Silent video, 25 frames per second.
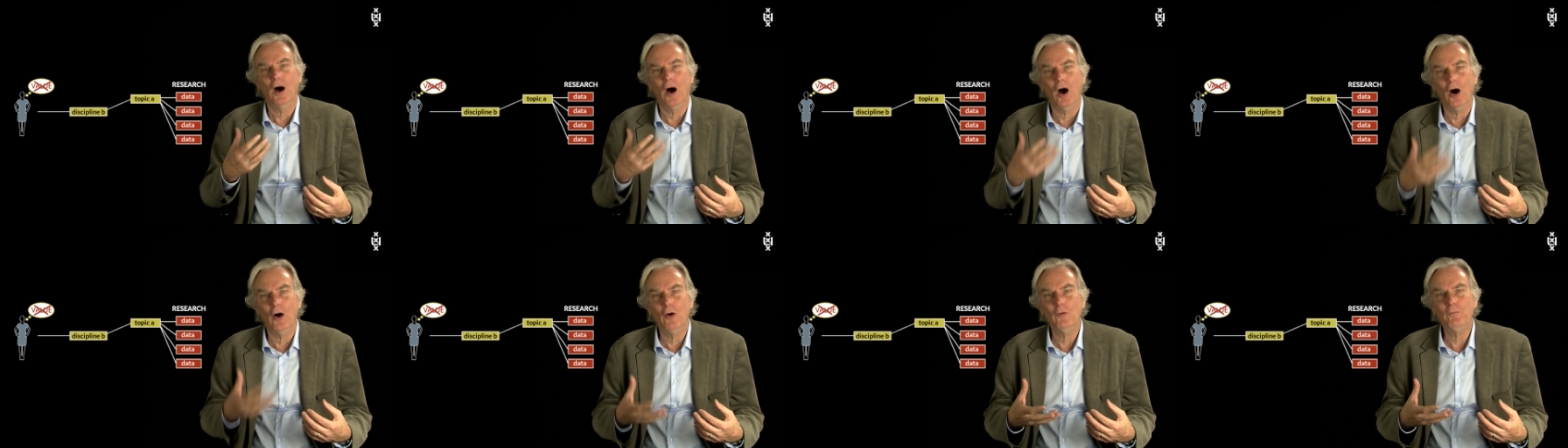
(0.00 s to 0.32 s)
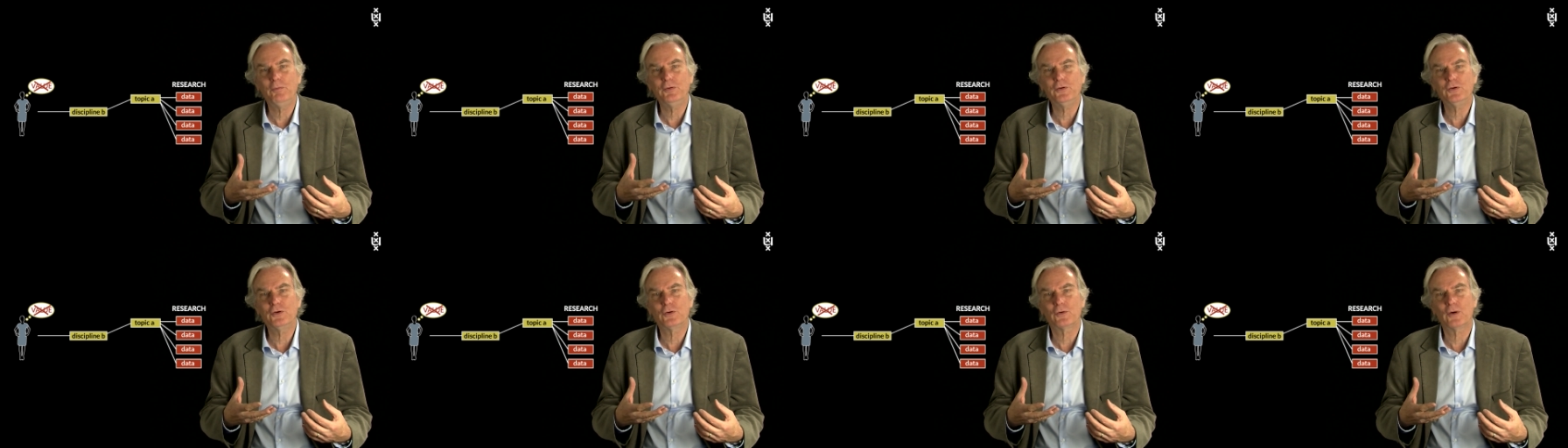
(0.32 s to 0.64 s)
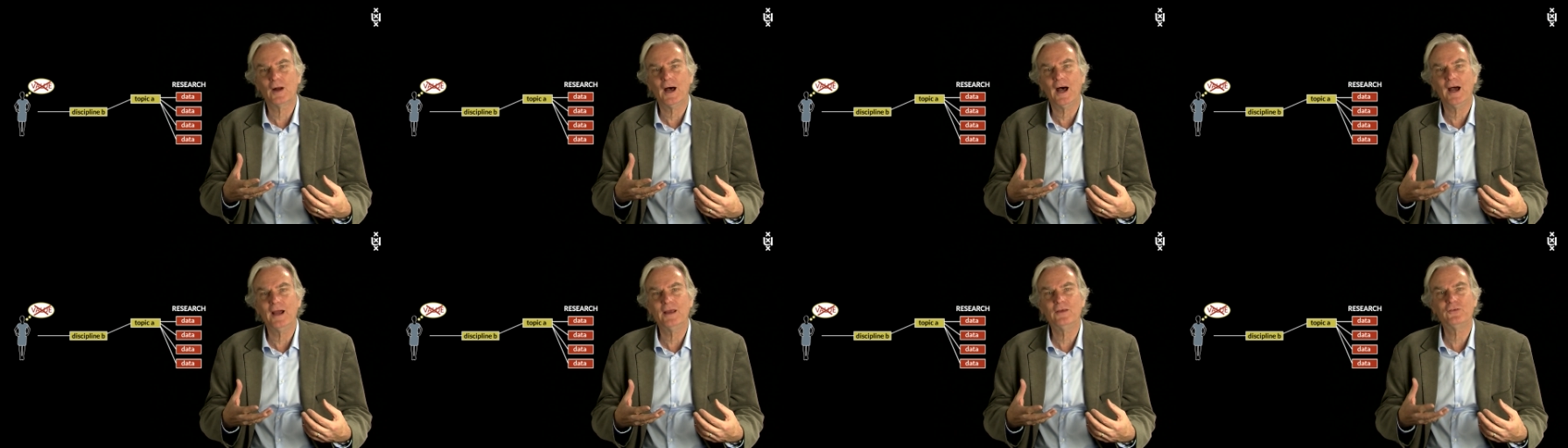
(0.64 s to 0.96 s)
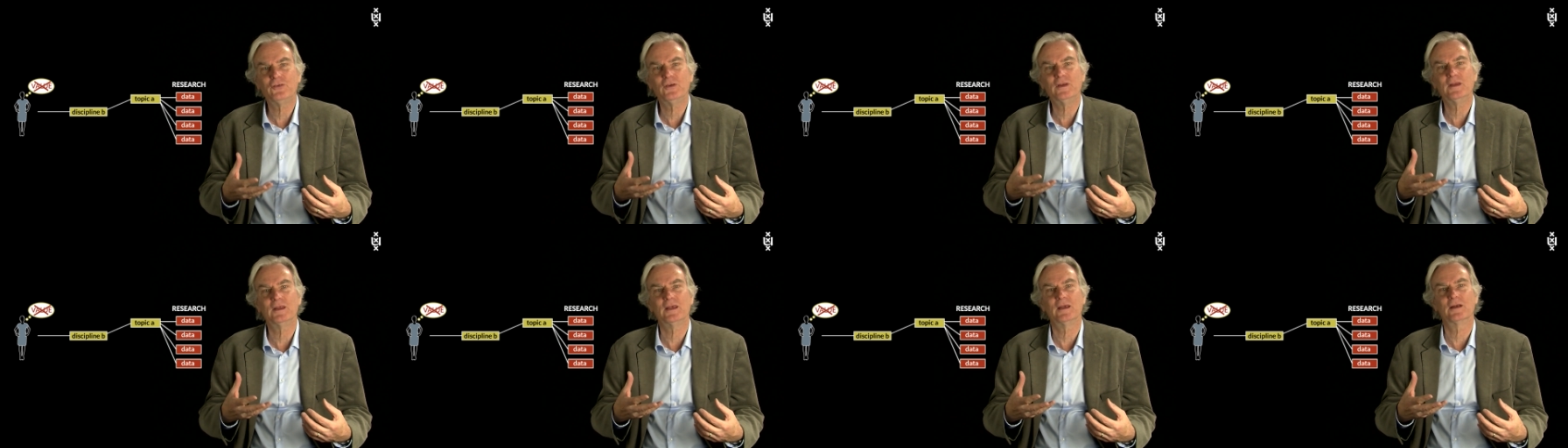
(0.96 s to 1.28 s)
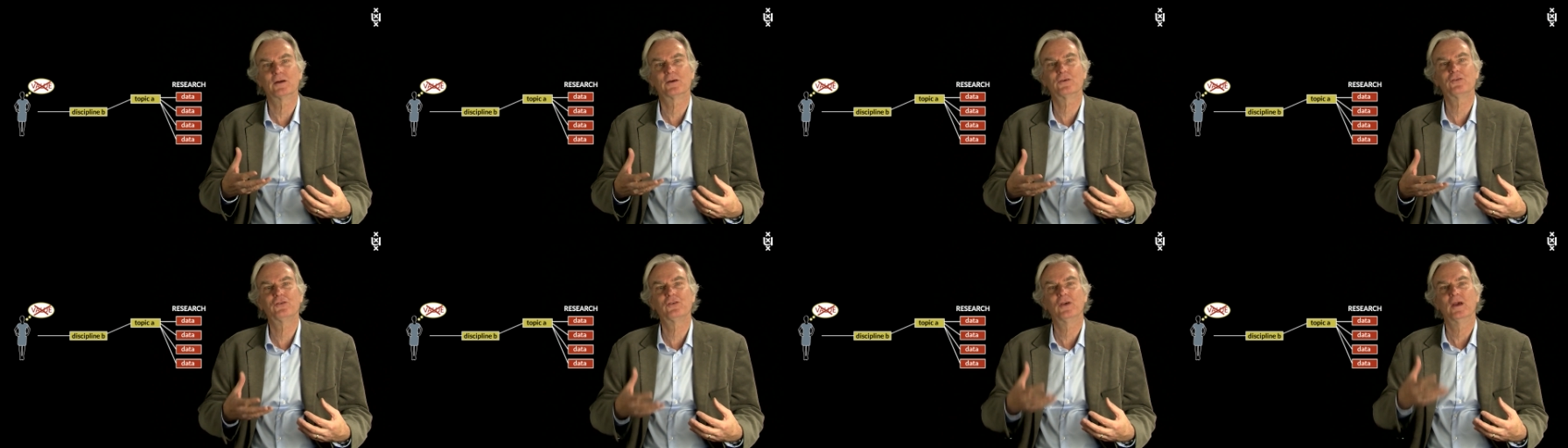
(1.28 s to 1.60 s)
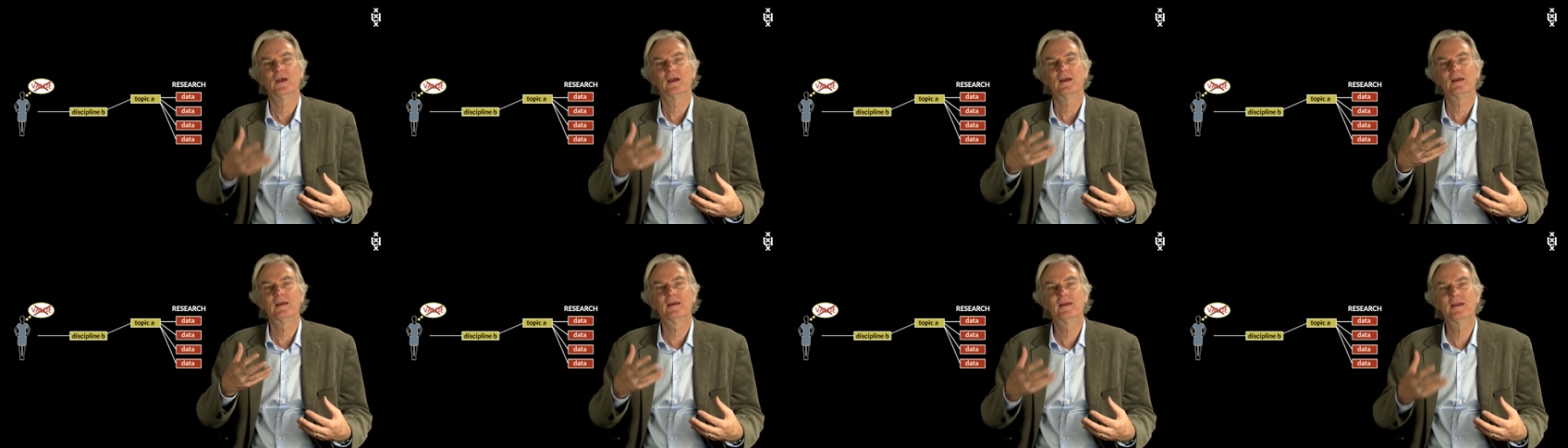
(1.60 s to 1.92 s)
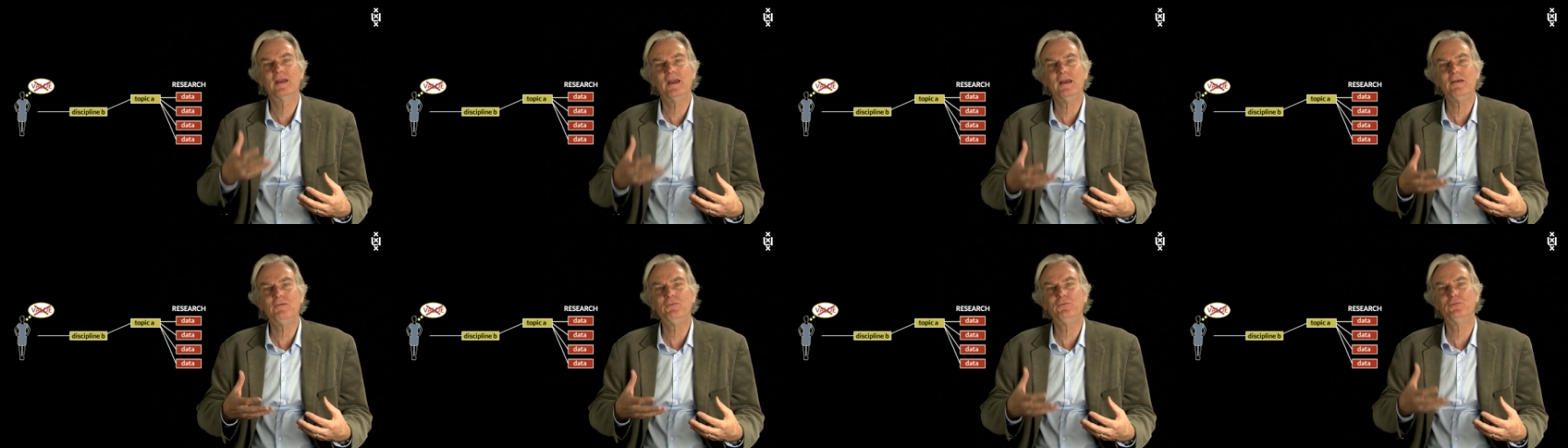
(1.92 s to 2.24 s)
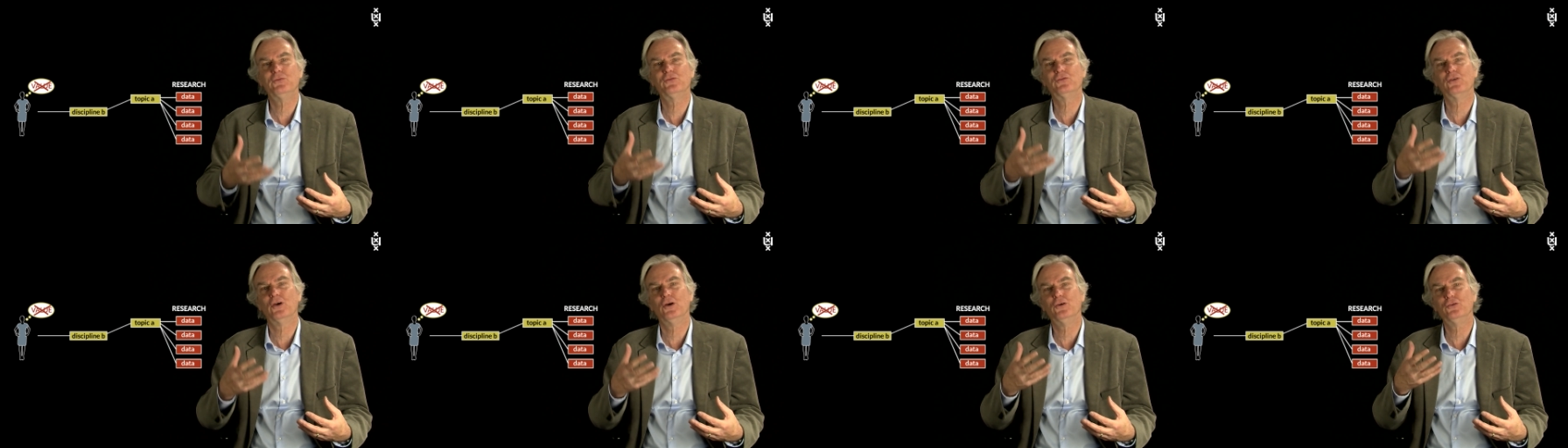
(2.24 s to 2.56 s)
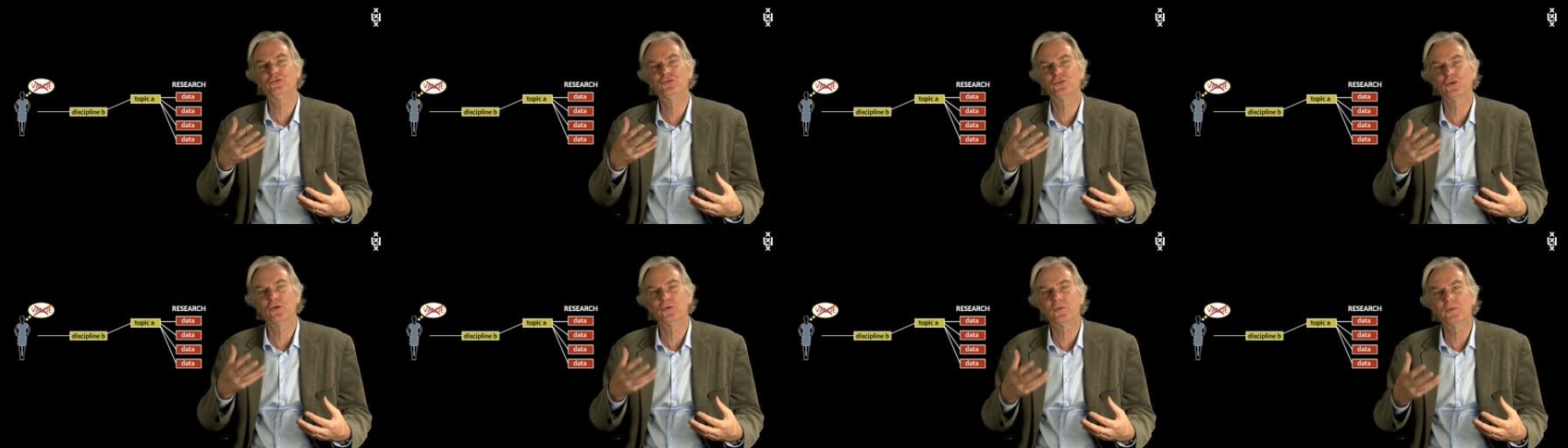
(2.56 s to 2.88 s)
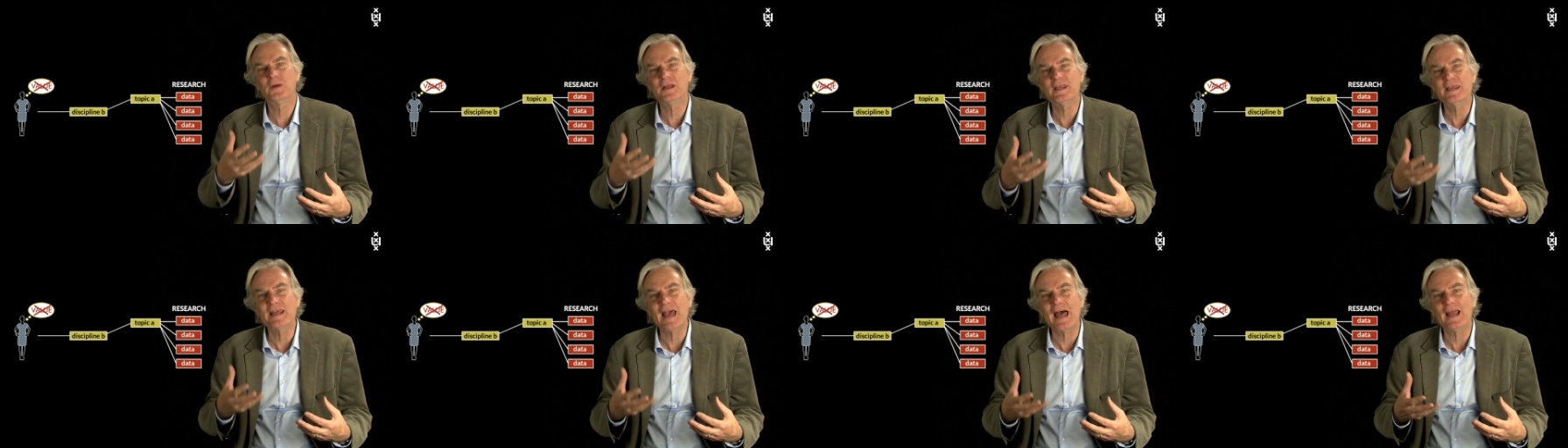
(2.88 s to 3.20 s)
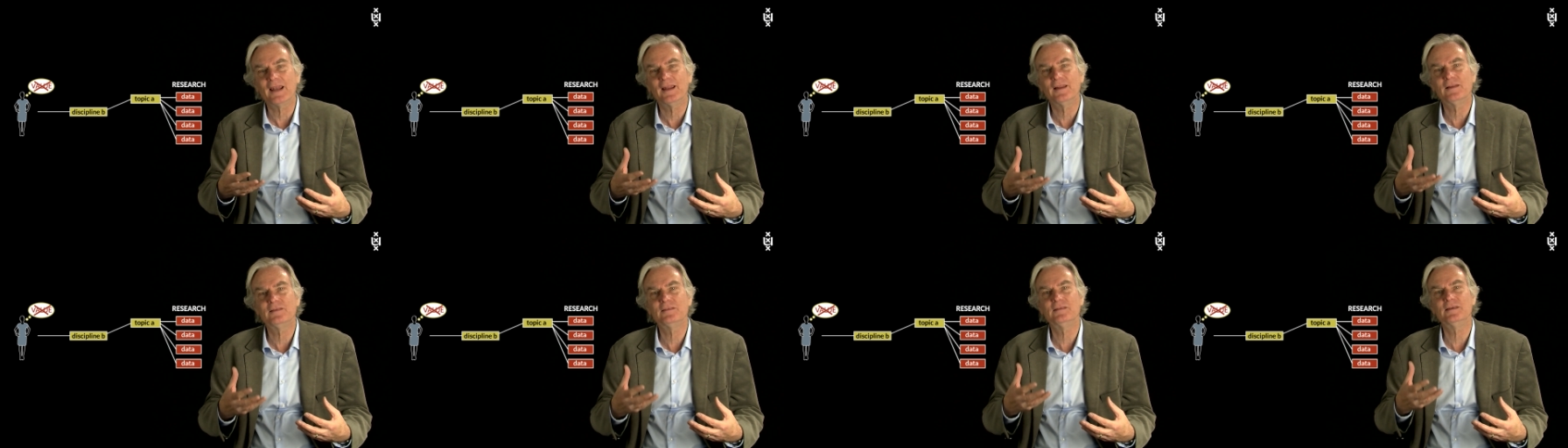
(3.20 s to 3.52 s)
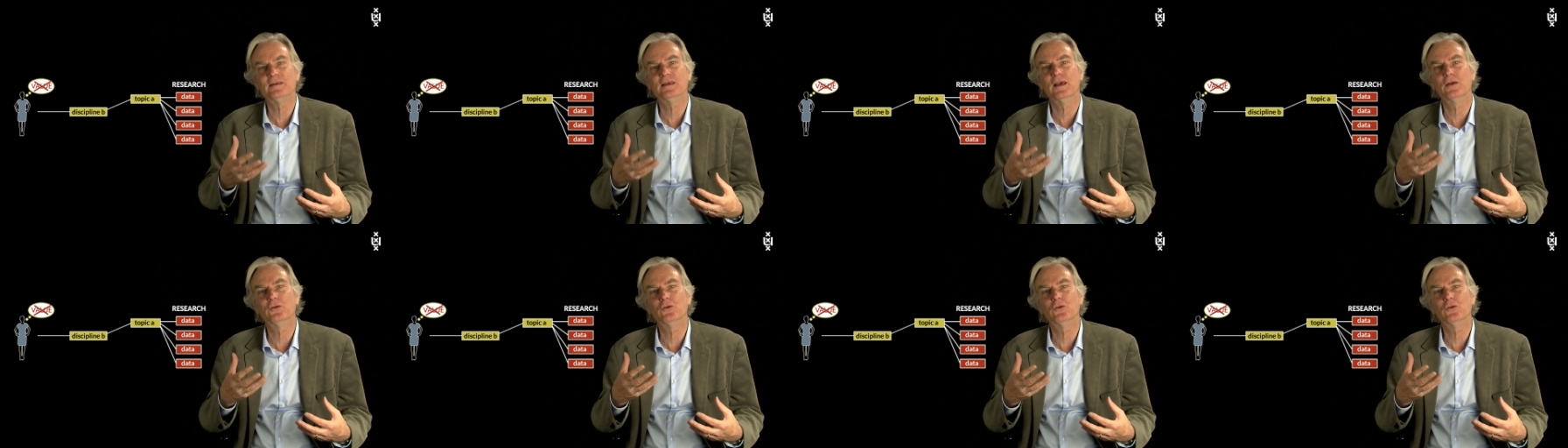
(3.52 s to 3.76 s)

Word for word: Open your eyes and ears, give social reality